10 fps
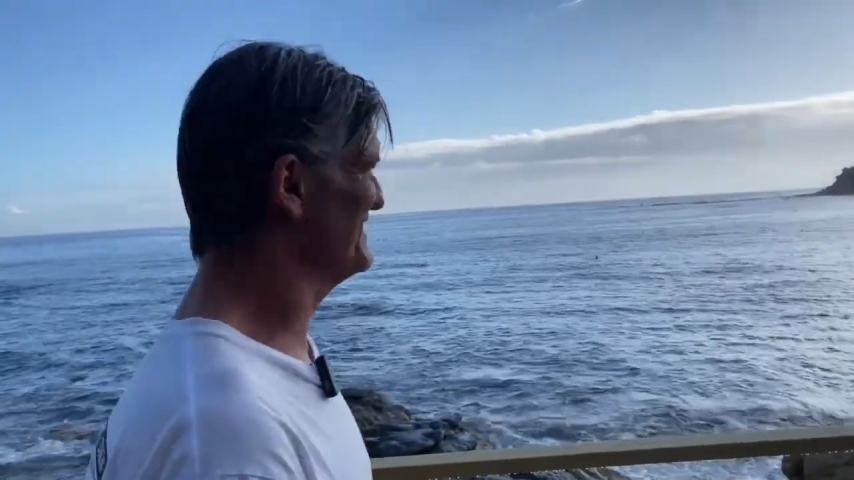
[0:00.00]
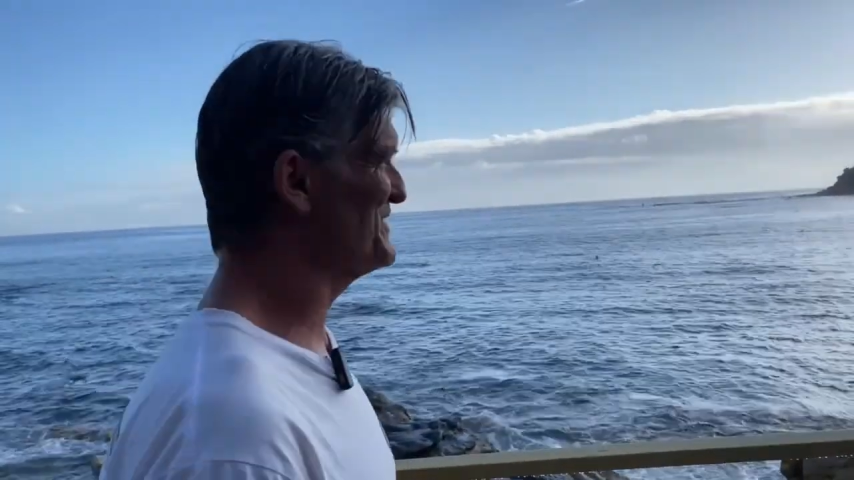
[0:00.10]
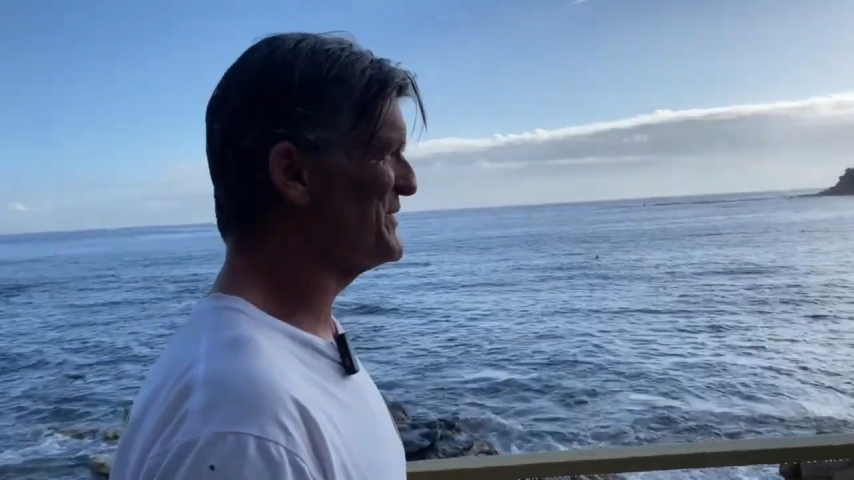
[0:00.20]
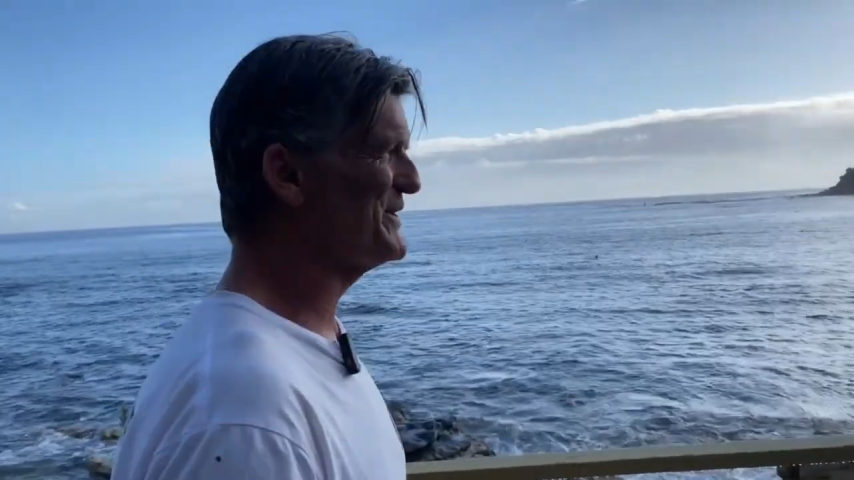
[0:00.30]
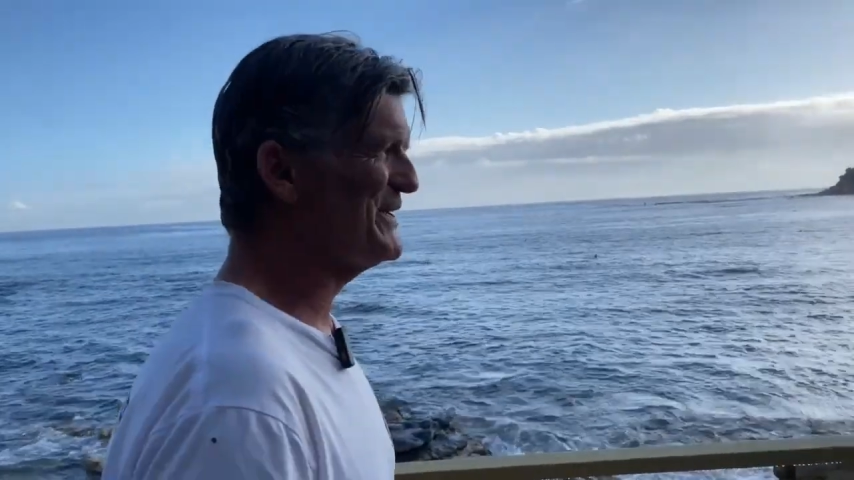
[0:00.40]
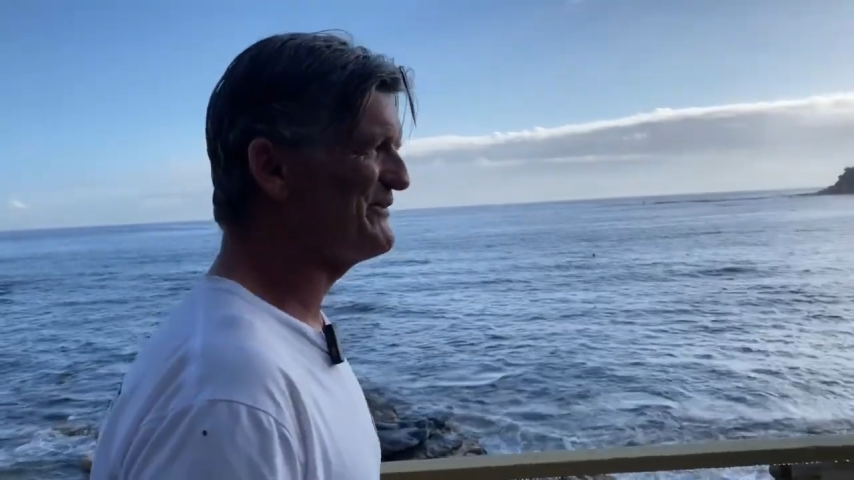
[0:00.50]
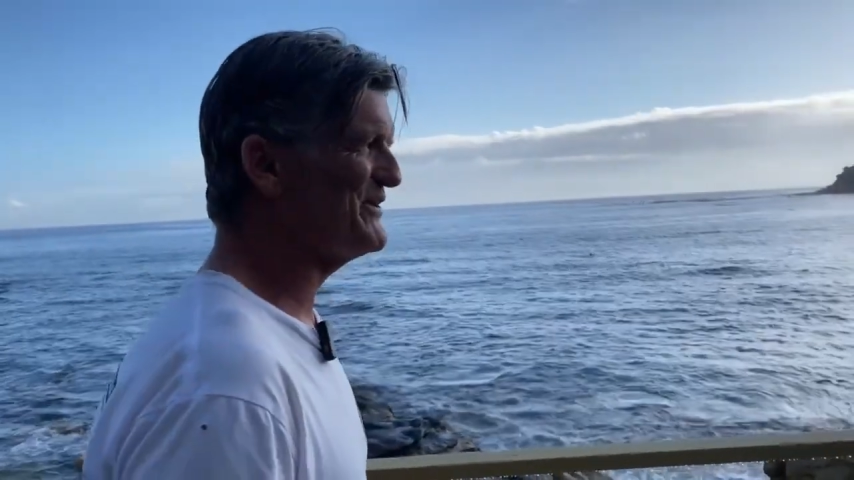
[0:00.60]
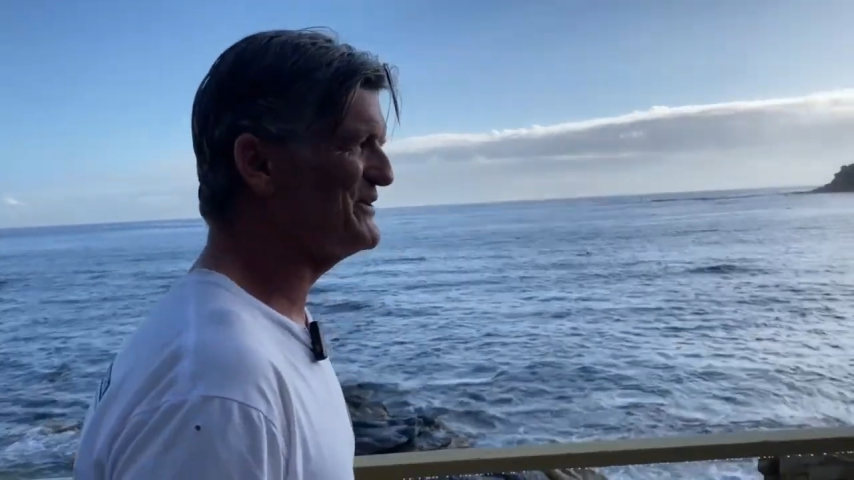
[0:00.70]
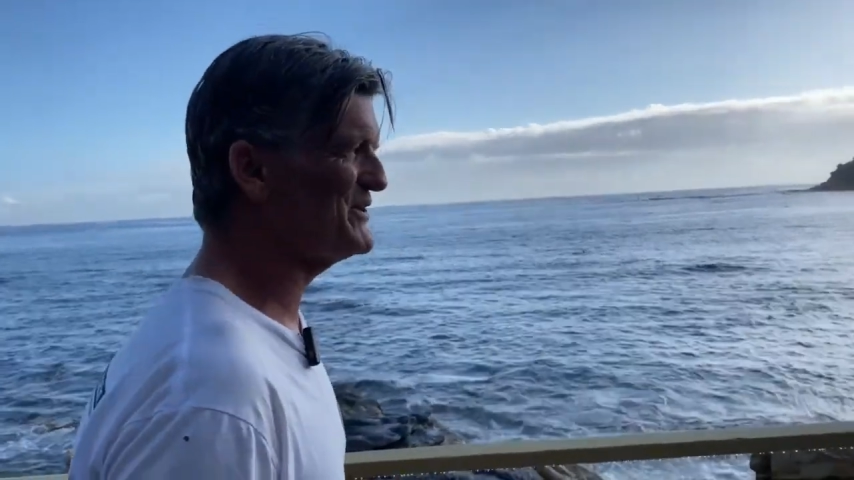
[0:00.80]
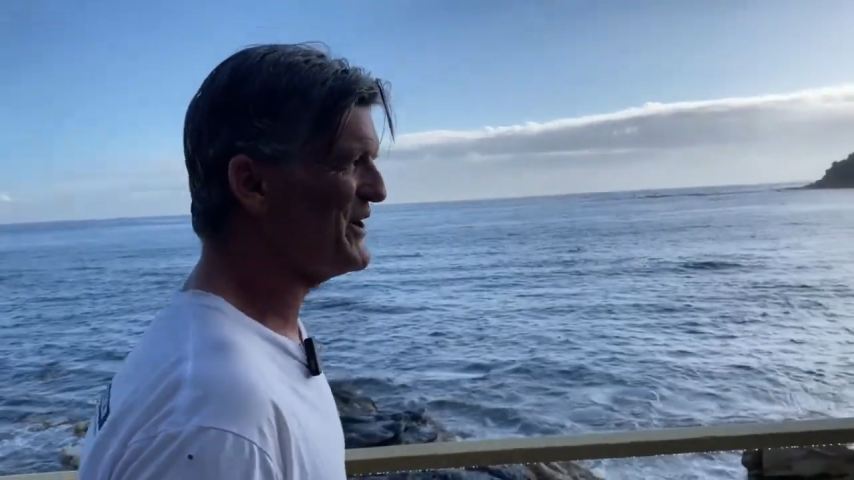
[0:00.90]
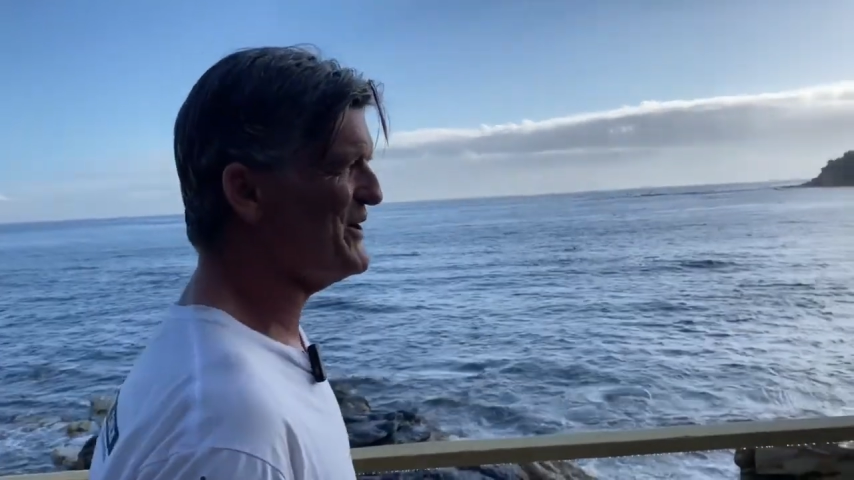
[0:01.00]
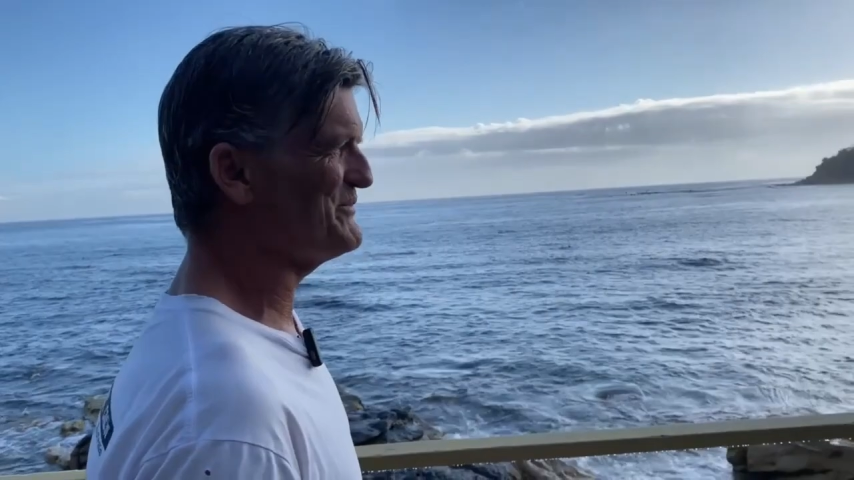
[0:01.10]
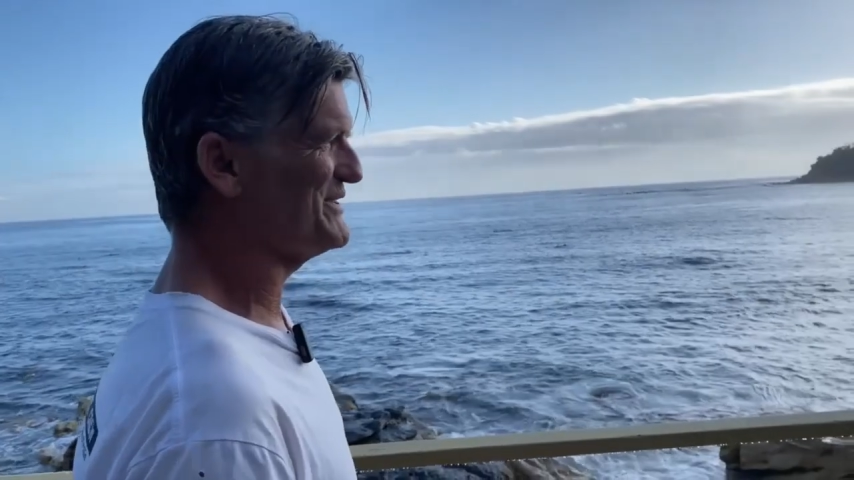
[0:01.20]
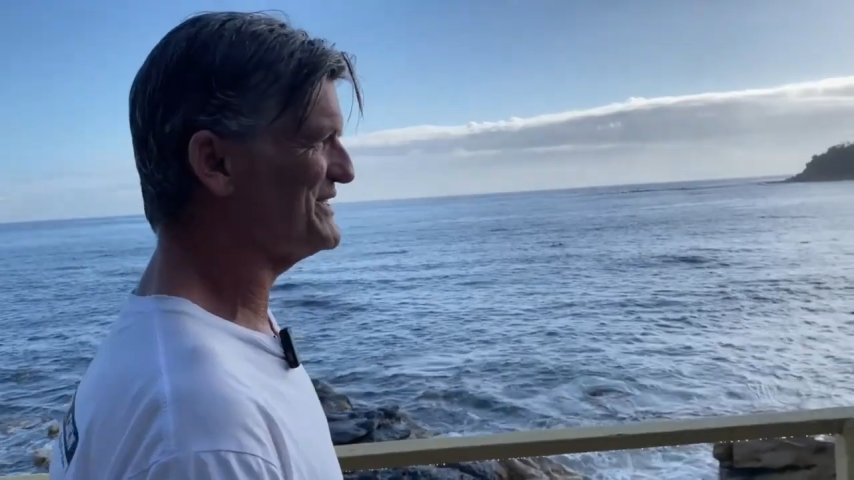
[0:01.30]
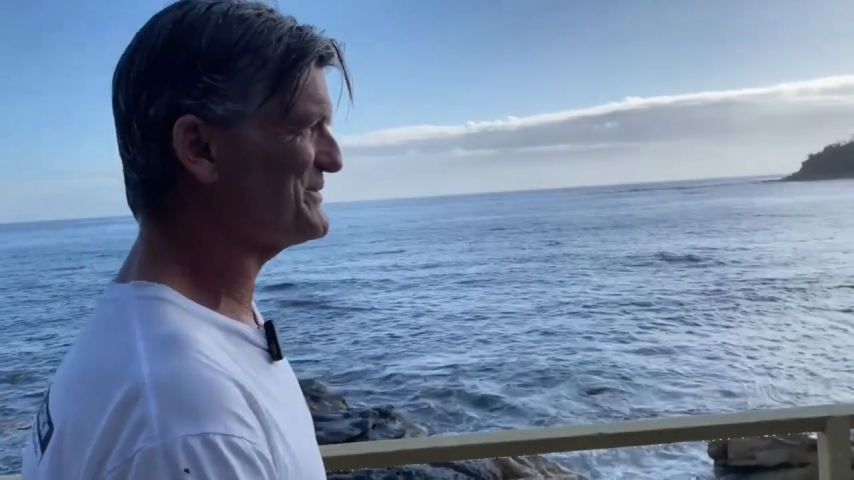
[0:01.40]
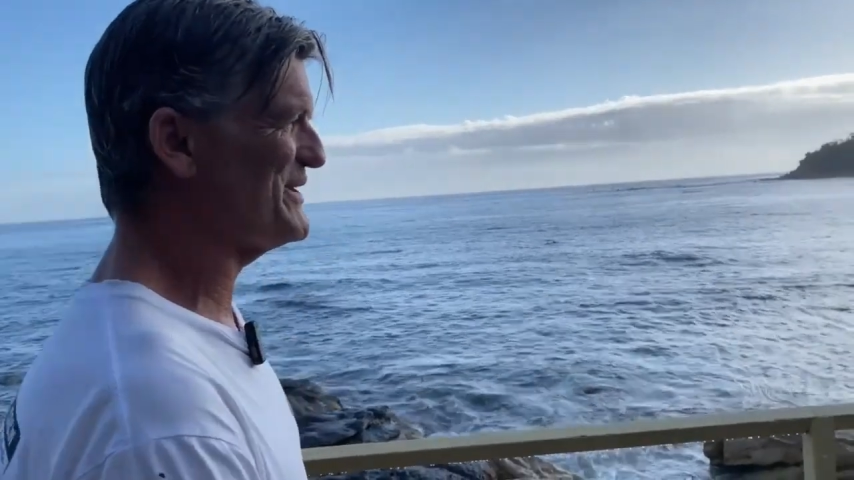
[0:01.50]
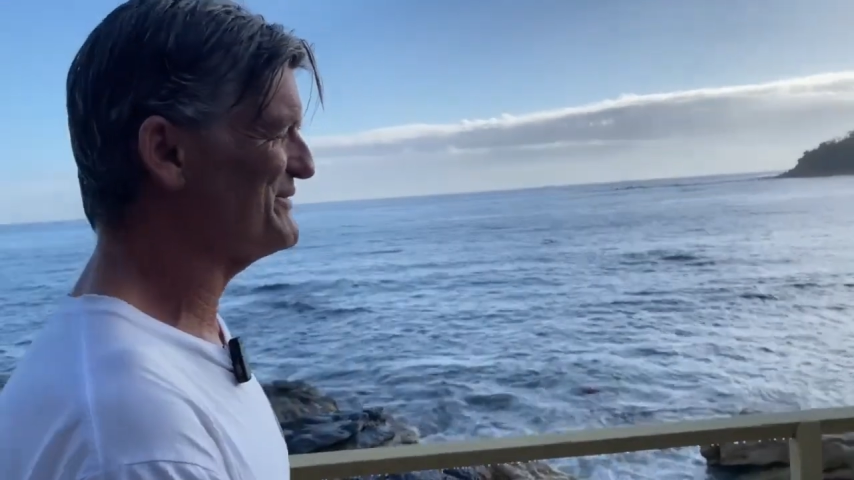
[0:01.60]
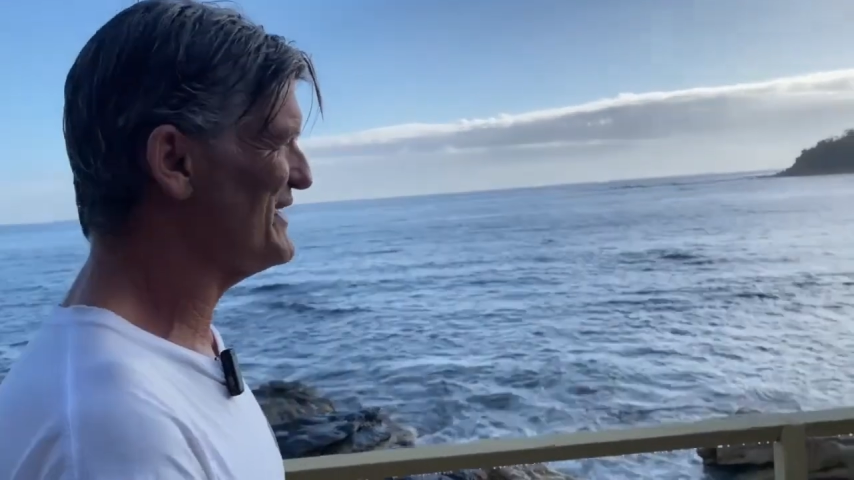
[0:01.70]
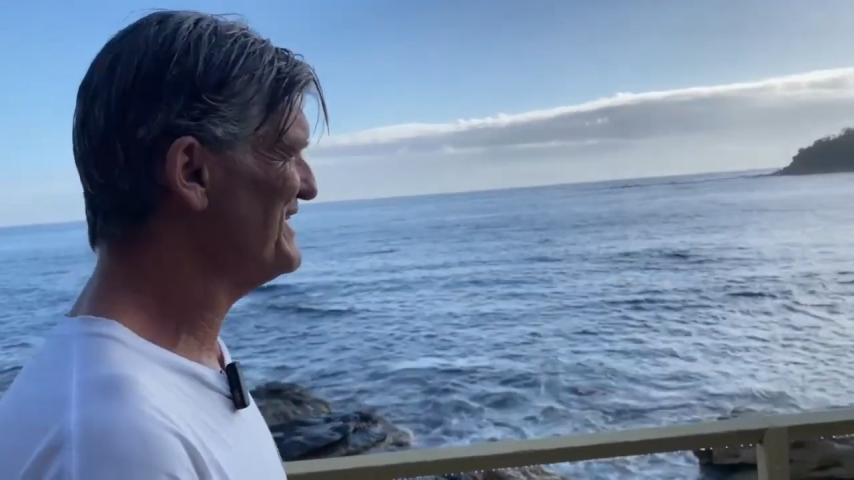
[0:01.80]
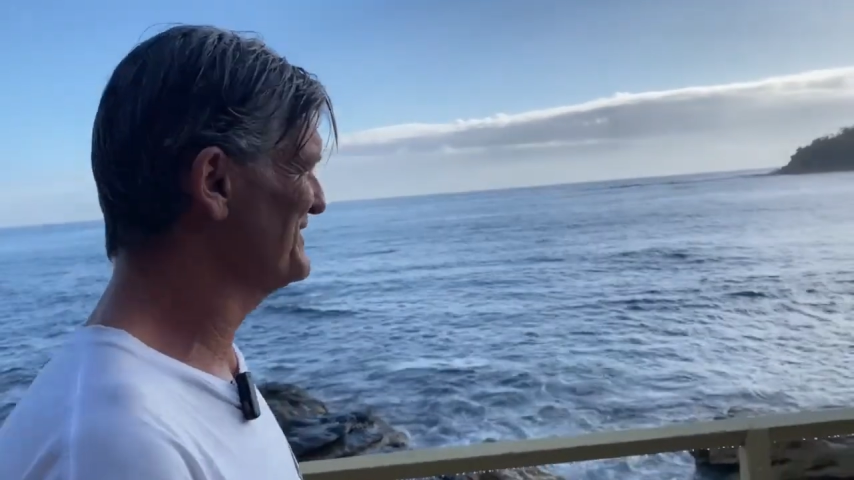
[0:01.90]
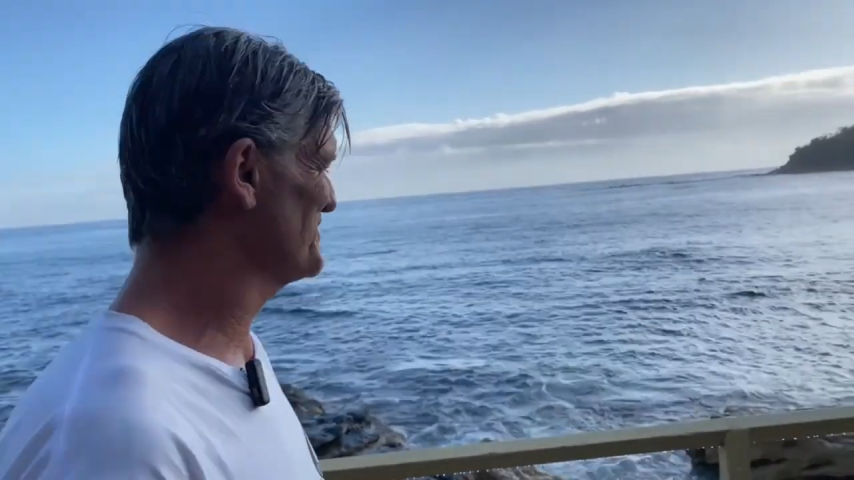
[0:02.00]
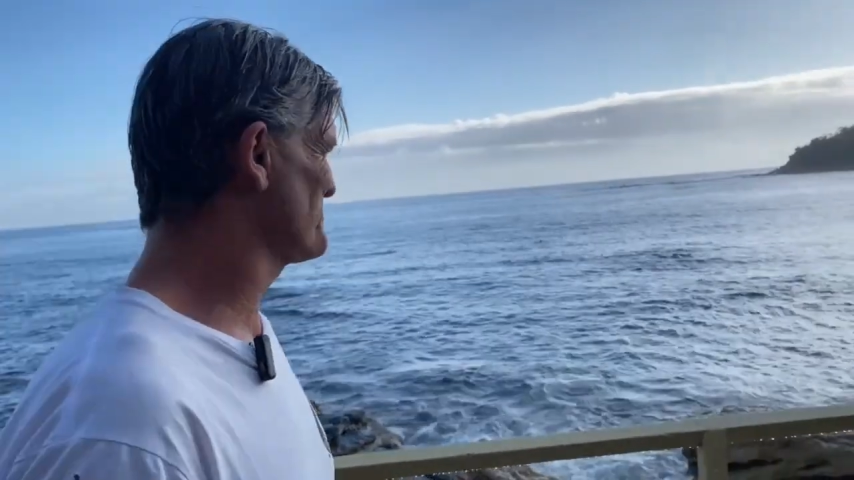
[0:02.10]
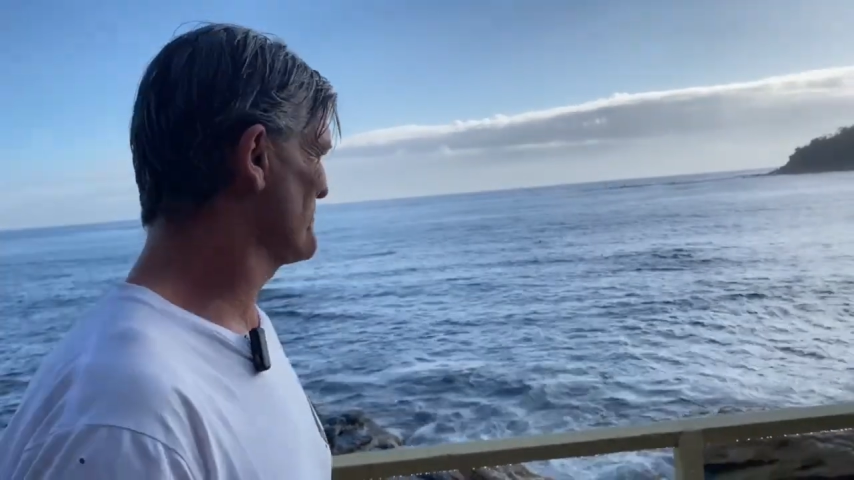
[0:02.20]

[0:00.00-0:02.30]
joined in a few times and just went, wow, this is